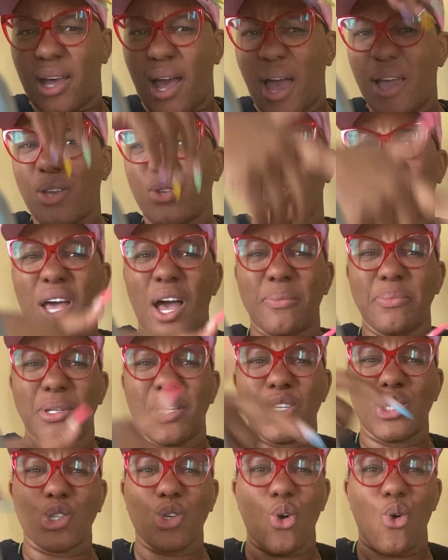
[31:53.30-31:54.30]
I used to come to
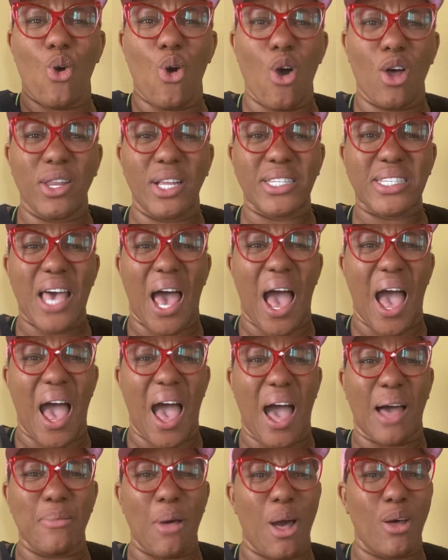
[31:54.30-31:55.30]
this school all the
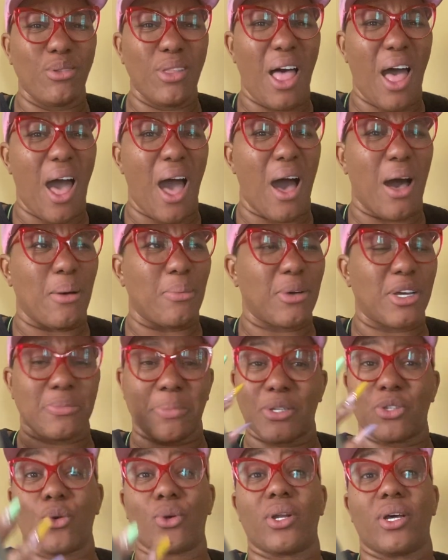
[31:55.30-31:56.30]
time. Hold up. Because
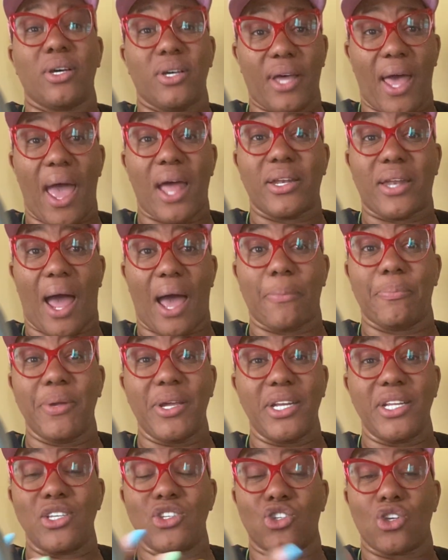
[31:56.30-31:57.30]
my daughter had
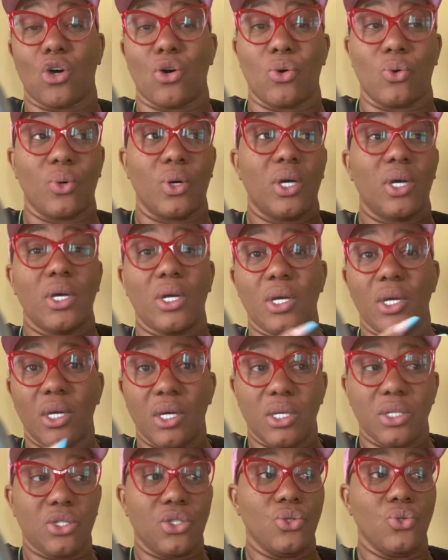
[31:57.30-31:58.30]
diabetes, so
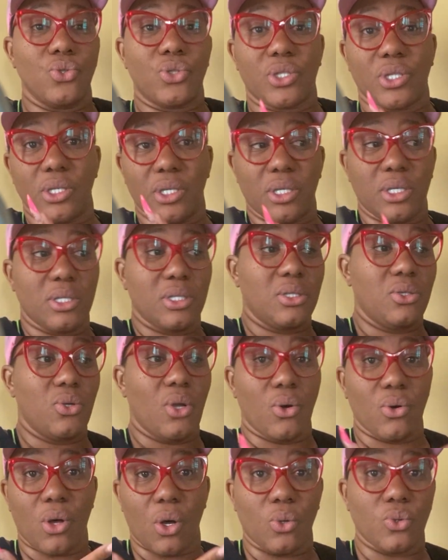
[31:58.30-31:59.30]
she used to, you
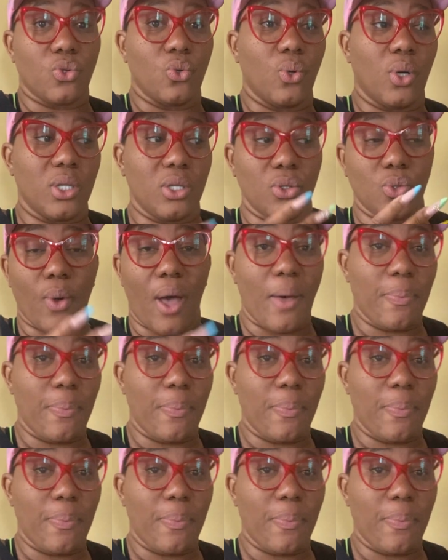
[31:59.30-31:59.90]
know, go through her little